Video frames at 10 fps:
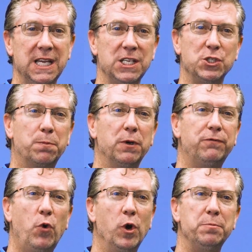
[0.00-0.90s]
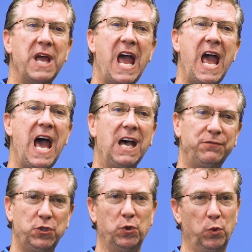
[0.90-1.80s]
is performed
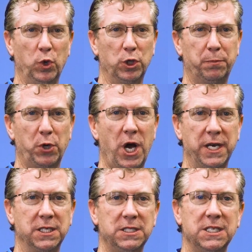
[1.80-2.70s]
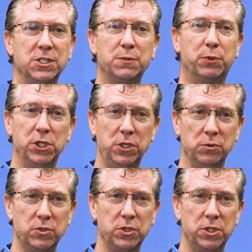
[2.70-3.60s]
after a work product is
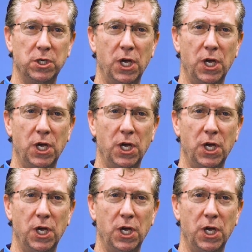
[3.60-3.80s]
produced.